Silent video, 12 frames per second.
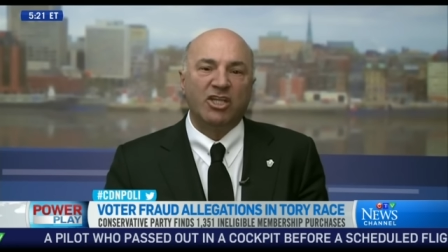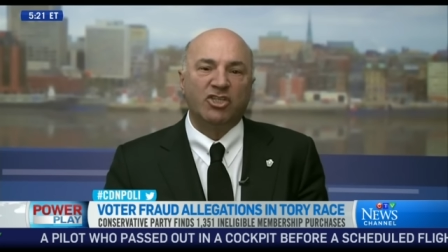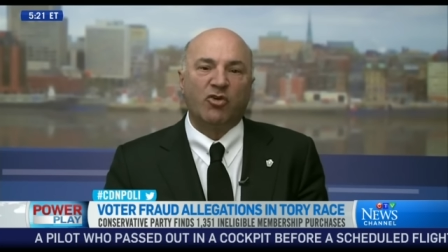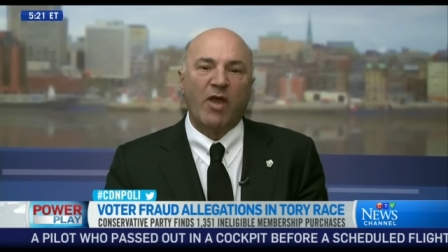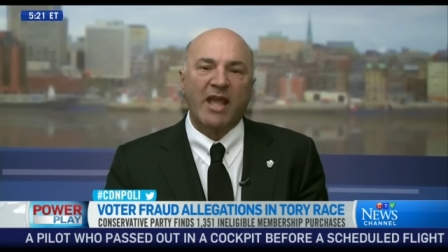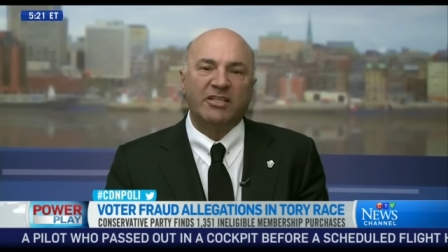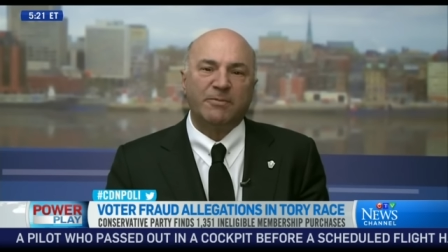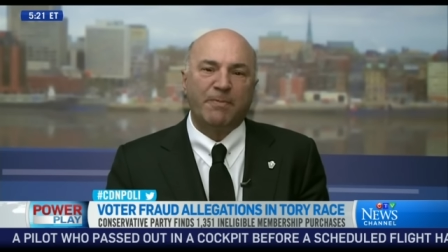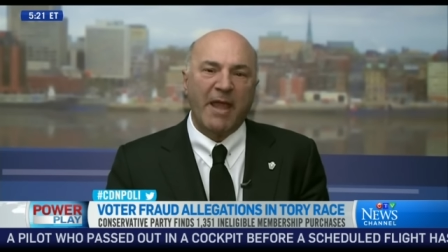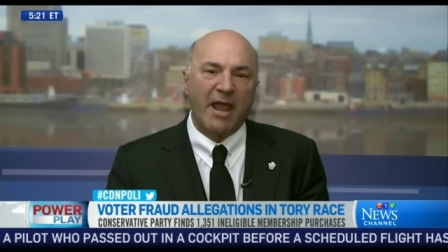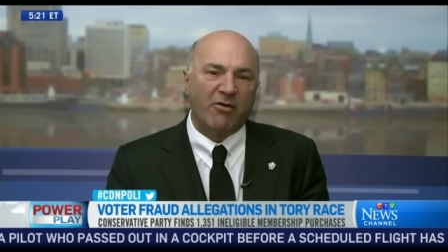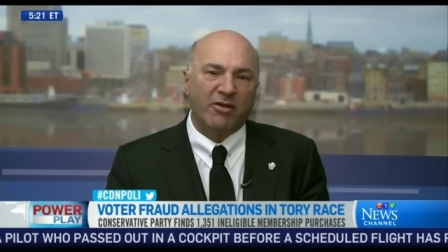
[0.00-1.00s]

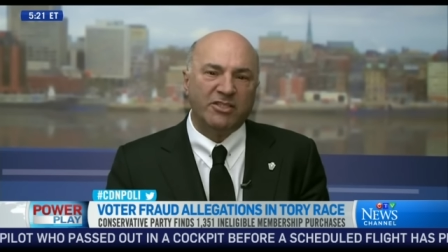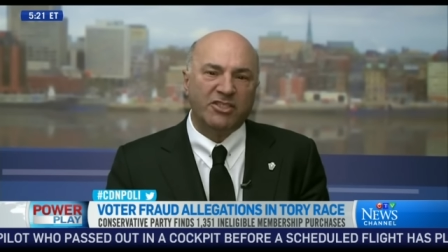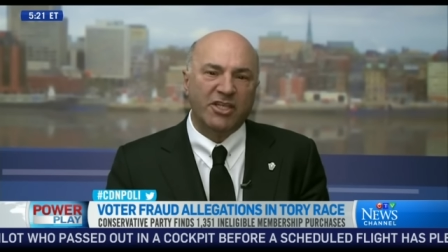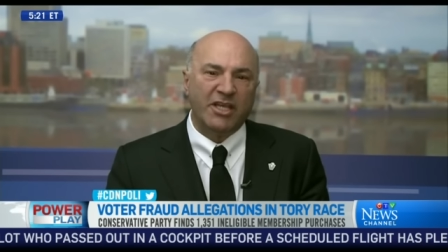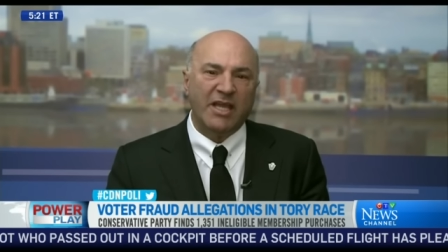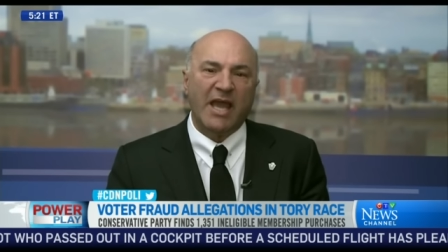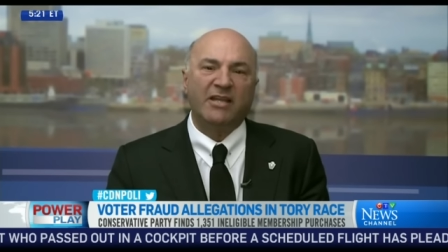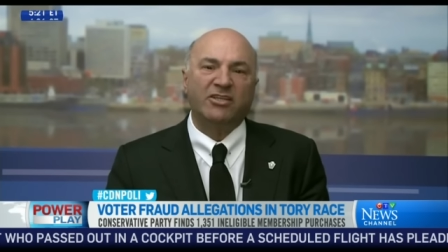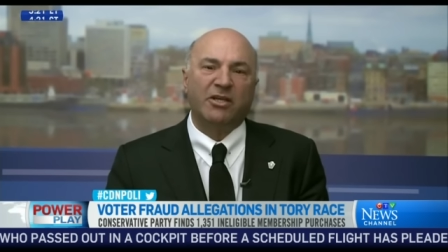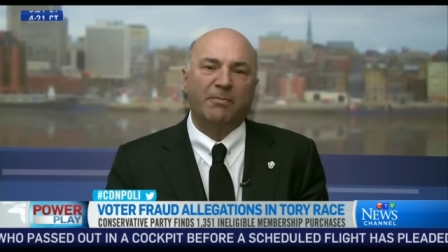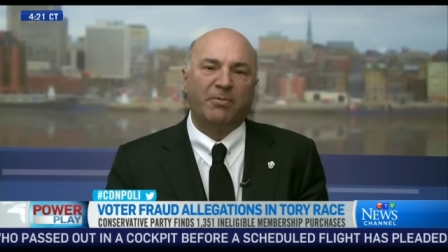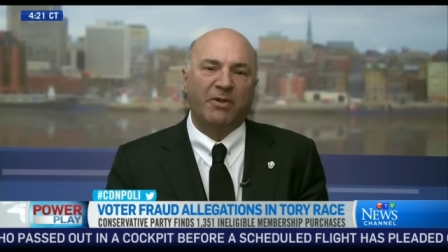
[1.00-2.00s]
transparency and
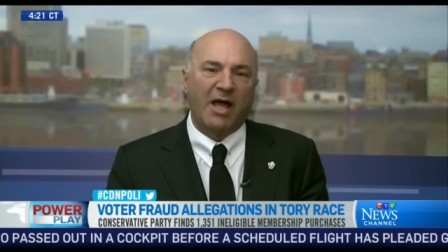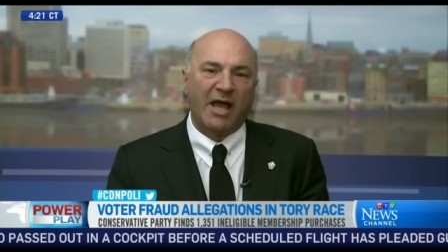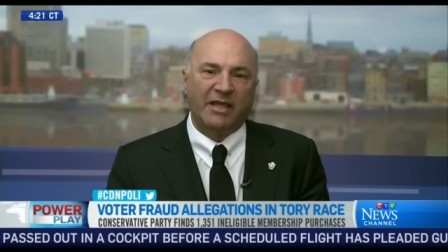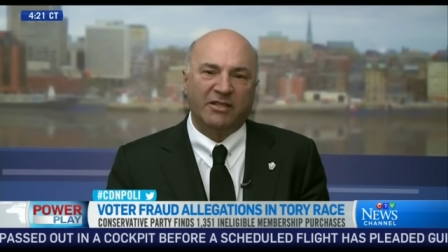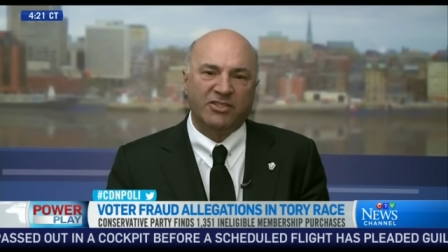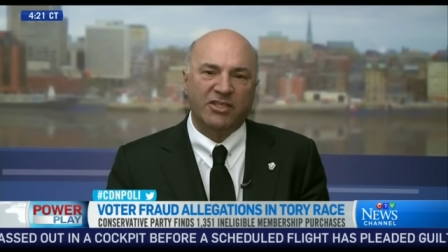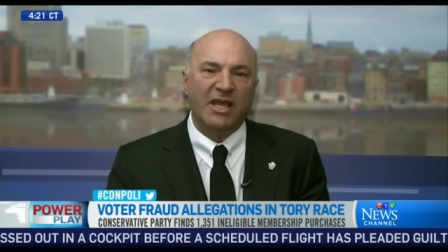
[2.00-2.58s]
compliance.